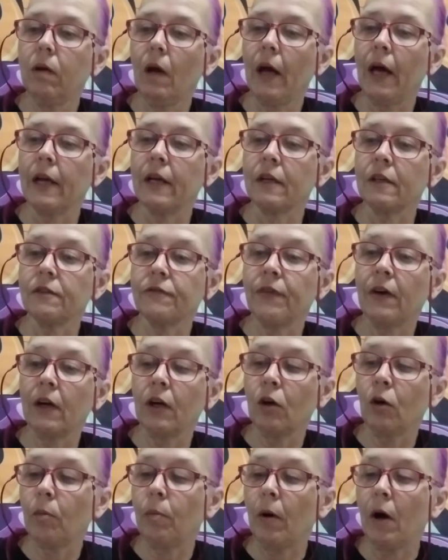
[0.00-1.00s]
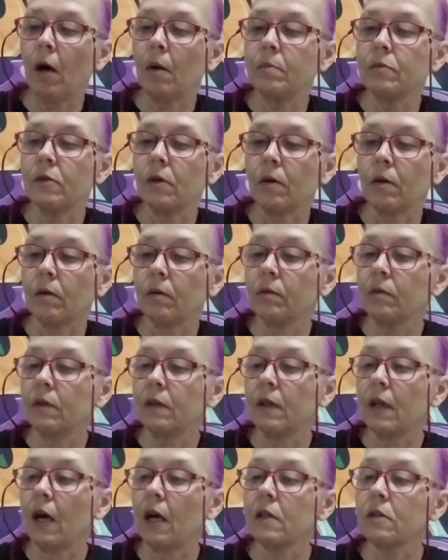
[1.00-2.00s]
And it's Funko Pop, so
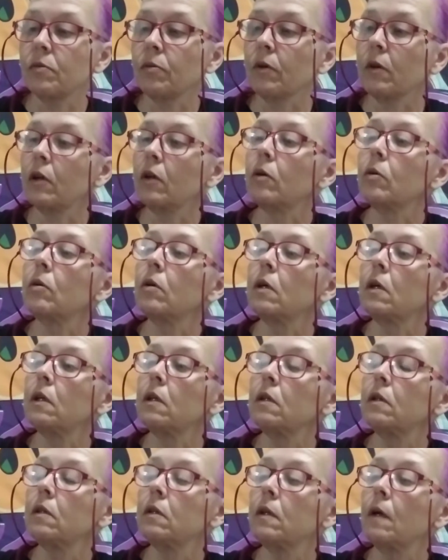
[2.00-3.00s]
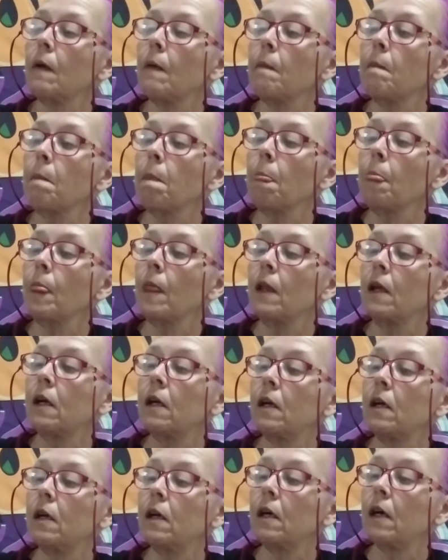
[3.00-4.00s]
that's really cool.
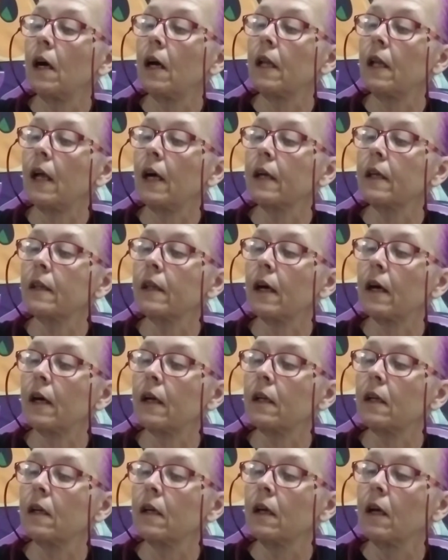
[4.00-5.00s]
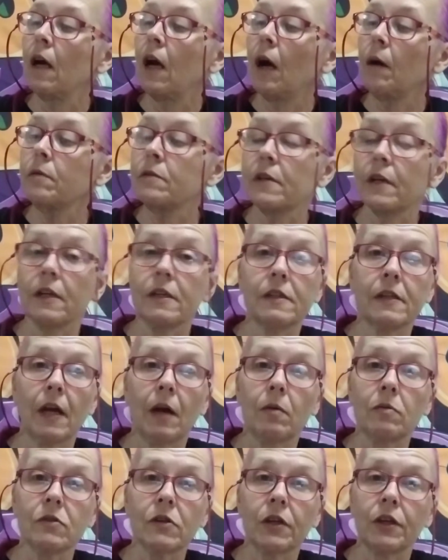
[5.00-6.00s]
I like that. I was going to say
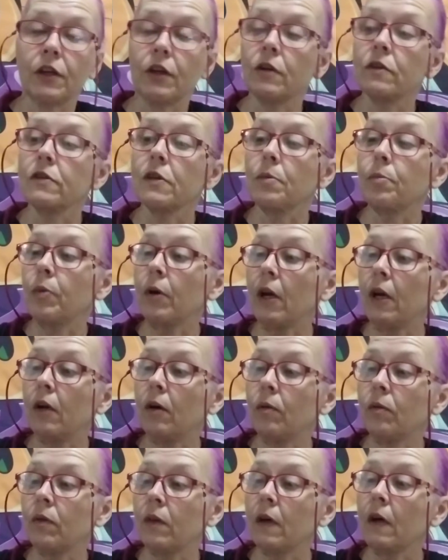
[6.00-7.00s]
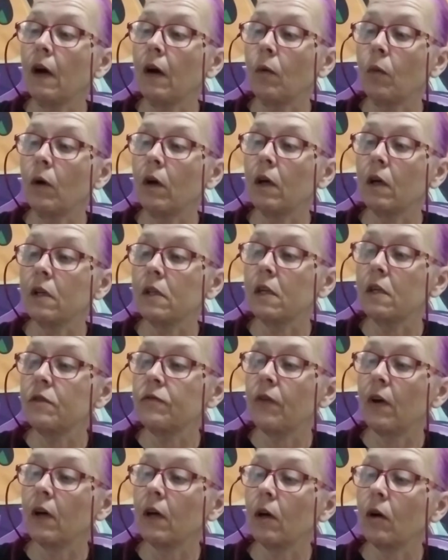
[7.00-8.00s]
I was going to use it, but I don't think I will because it's
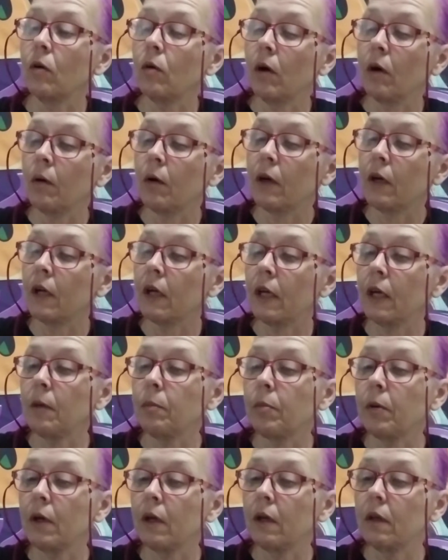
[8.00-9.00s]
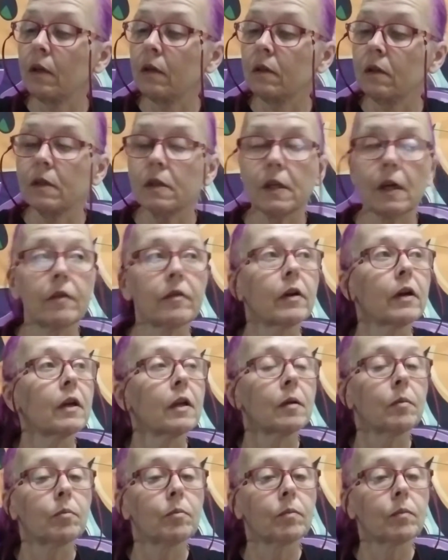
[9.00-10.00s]
Funko. I'm going to keep it and save it
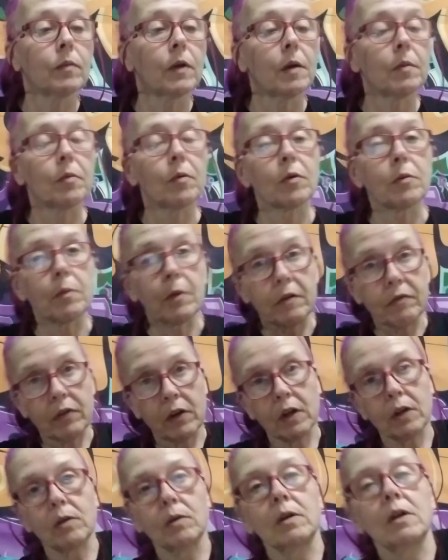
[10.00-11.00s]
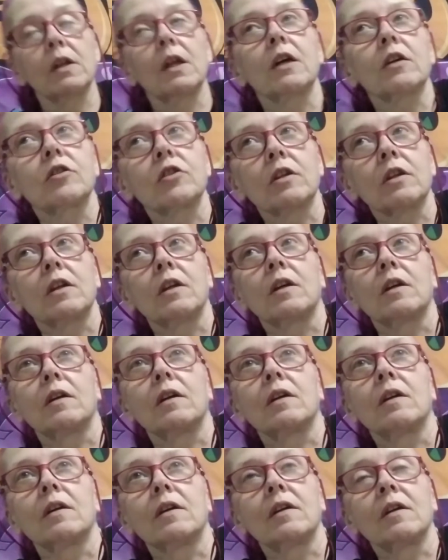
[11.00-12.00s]
and keep it with my Funko collection.
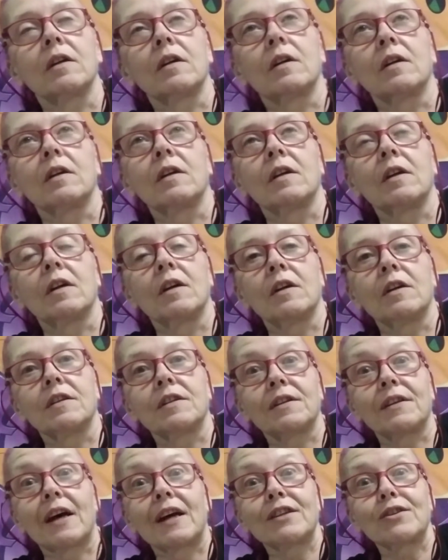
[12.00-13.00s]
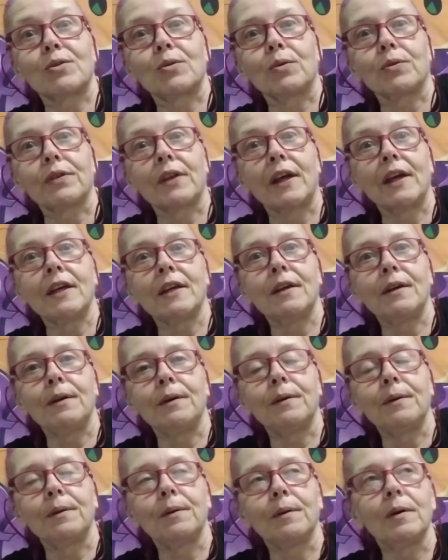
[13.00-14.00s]
That's cool. Thank
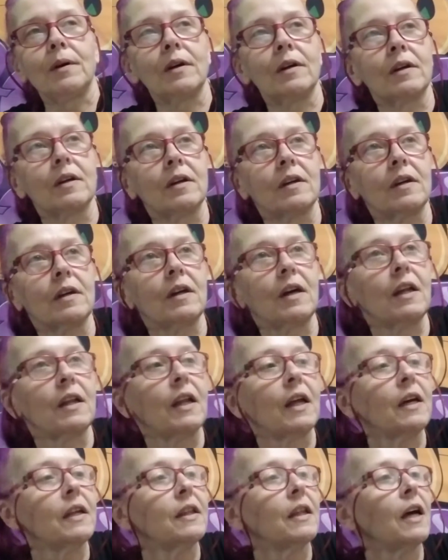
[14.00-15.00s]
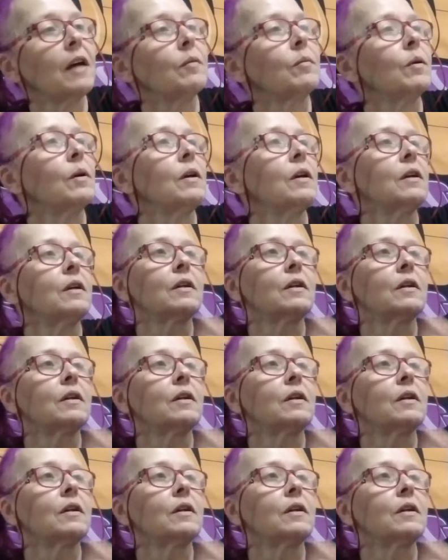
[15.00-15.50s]
you. I like that one.